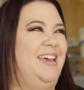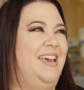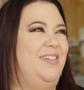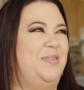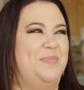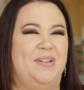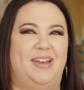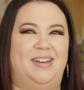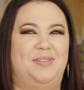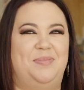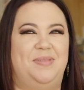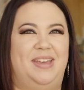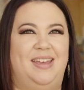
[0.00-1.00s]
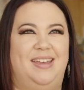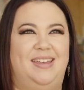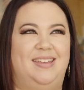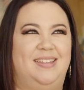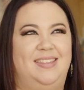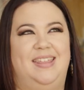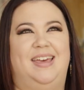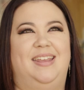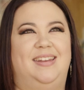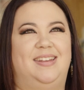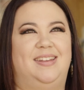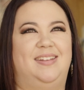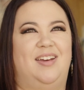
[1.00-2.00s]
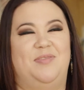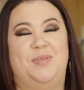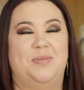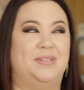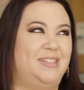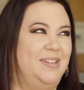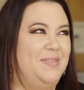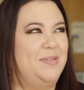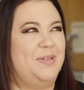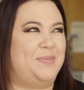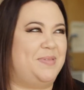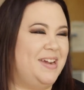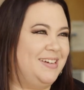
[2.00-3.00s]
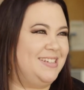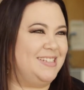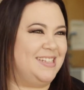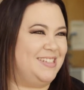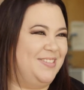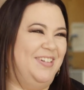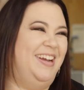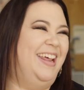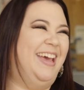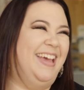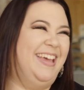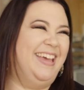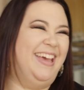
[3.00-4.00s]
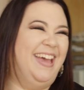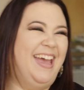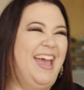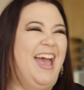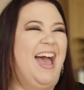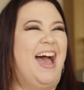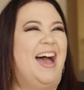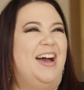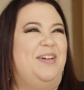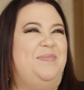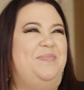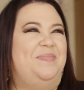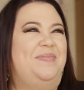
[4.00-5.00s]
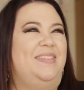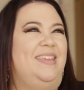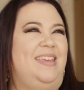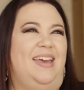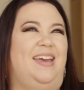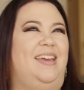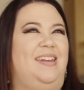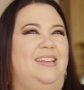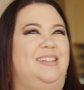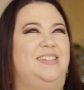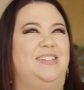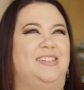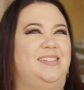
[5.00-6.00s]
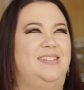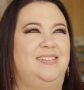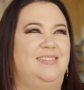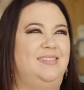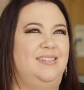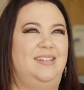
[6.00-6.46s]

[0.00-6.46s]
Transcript: and remind me that I promised him that we'd practice this morning. Yeah, and he's just,